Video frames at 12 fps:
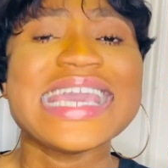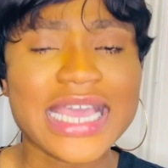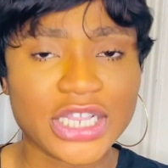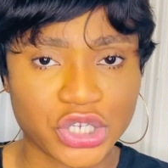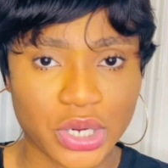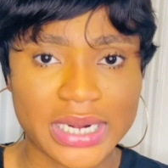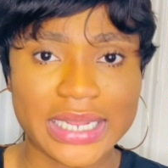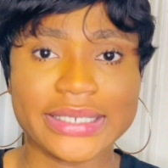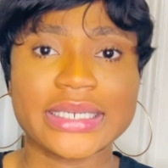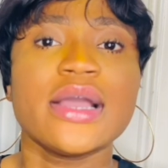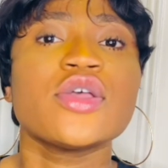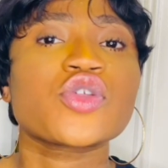Hit on
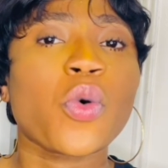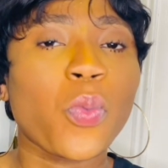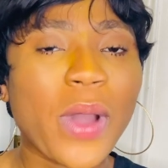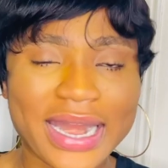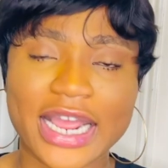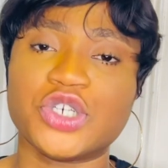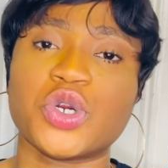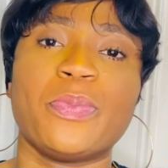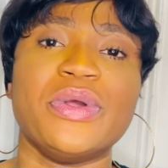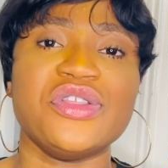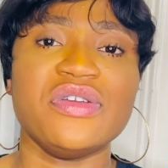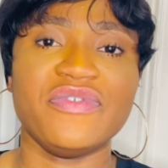it so when I drop
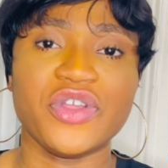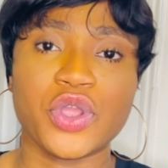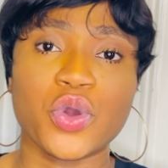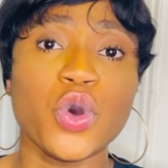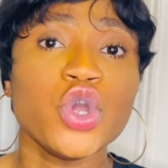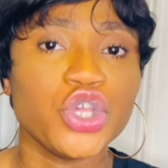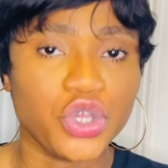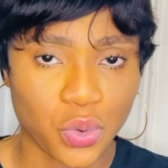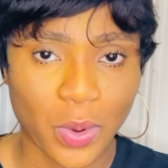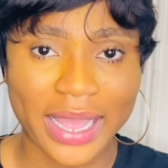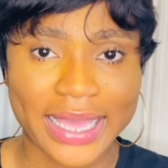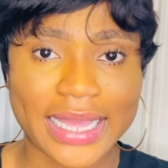a new video
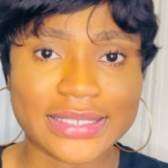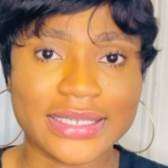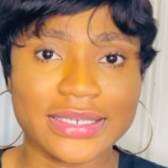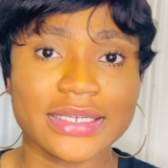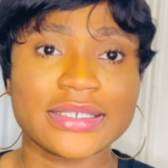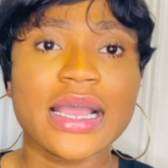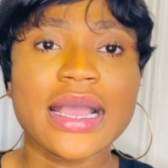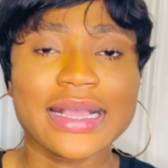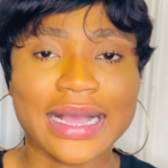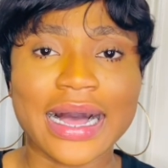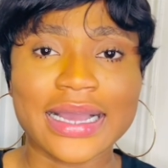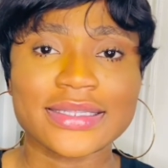you are getting it.
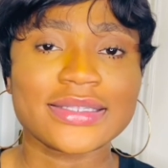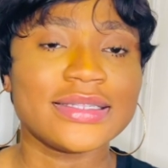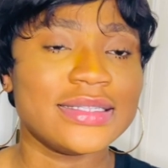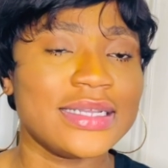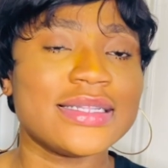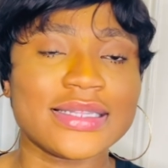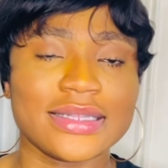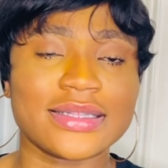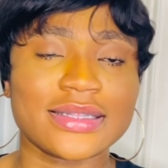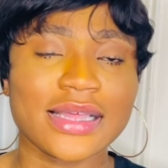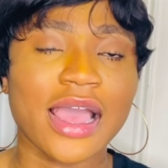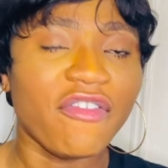Guys, this
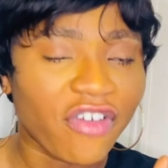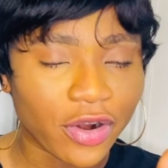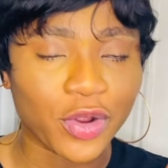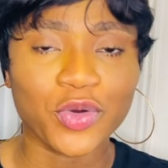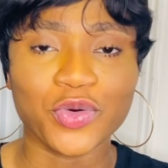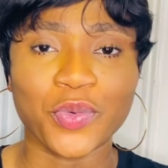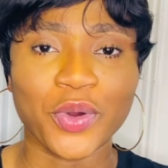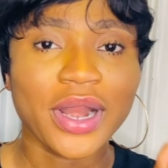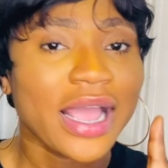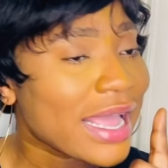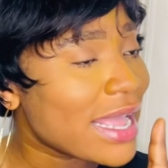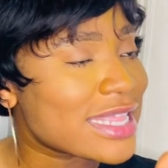is a very good one.
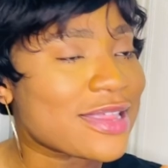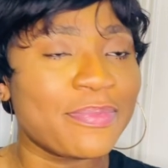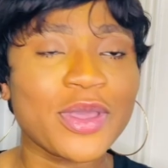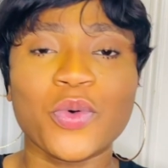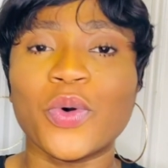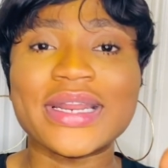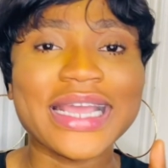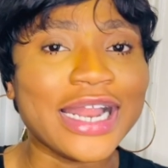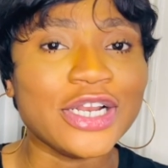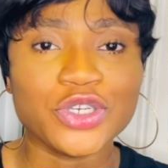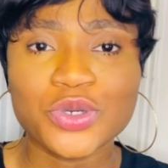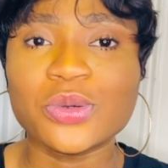It's a big one
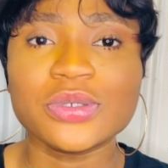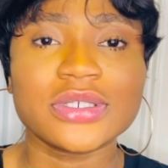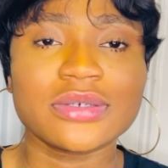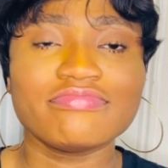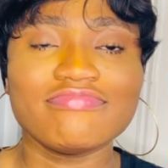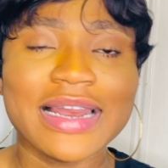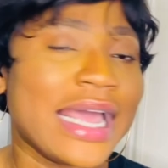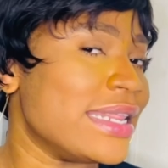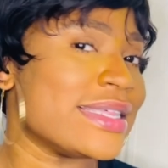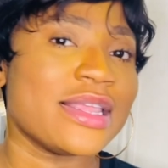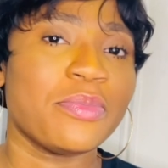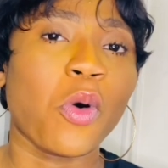and don't let it
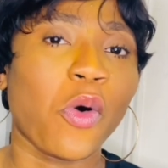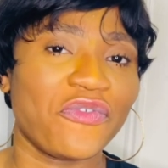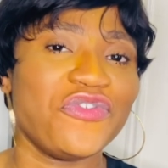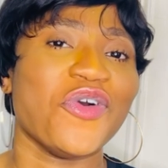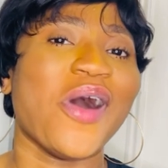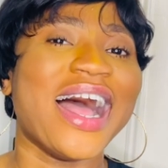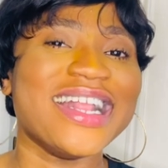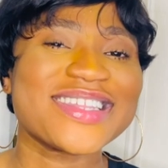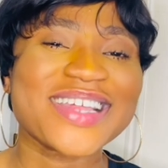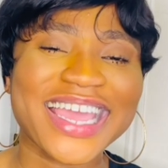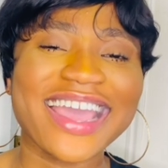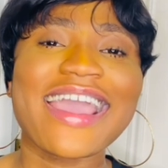slip off your hands.
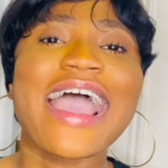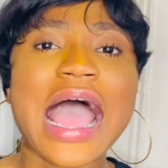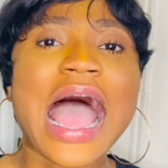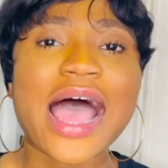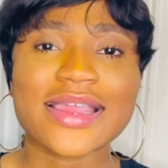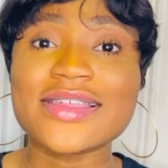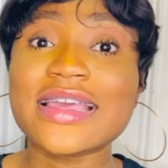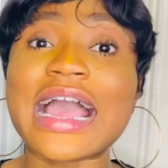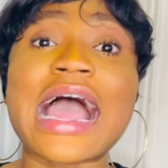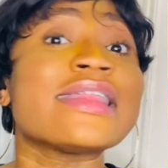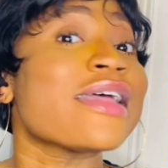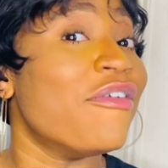Okay, I'll see you
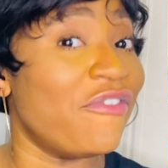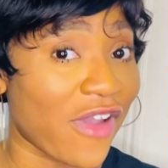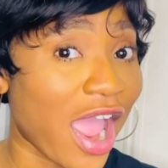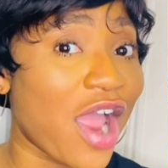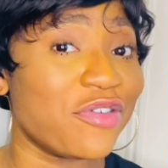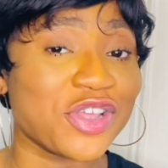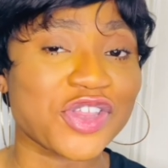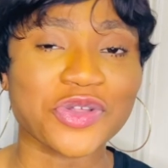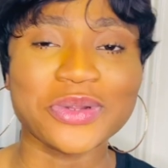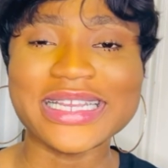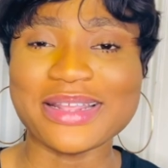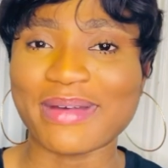guys very
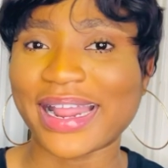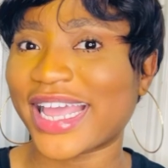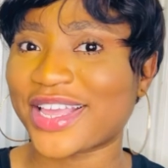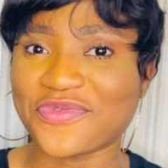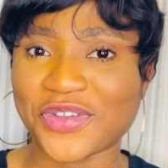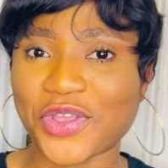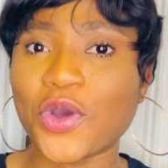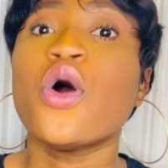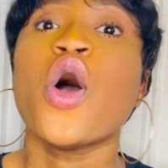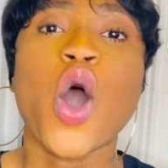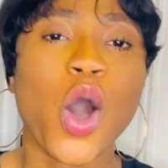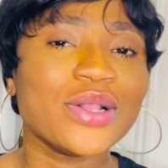soon in my next video.
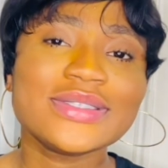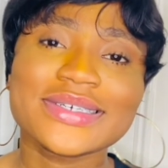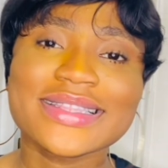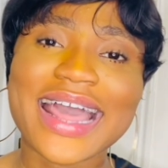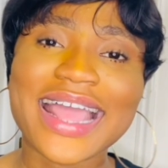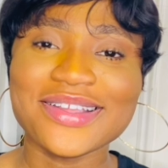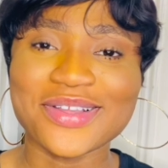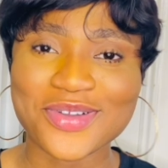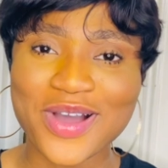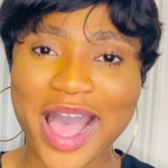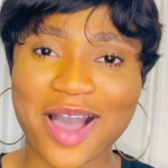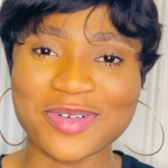Until then, you
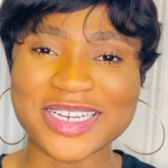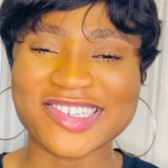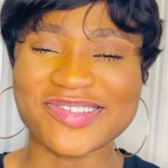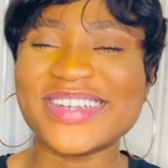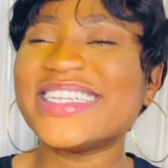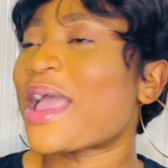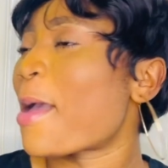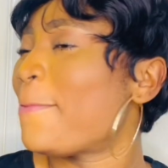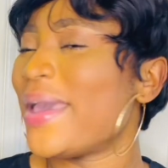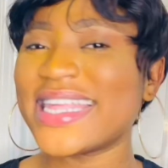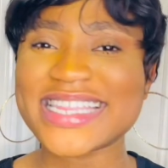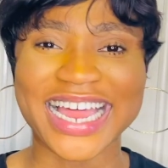know how we do it.
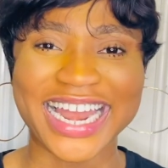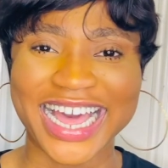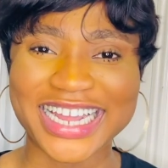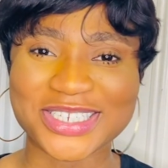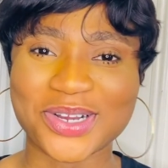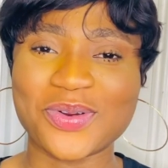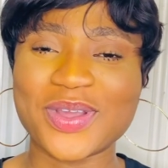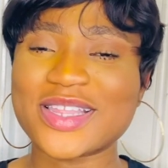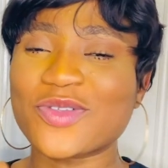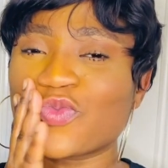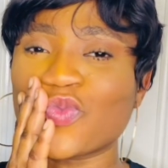Peace and light always.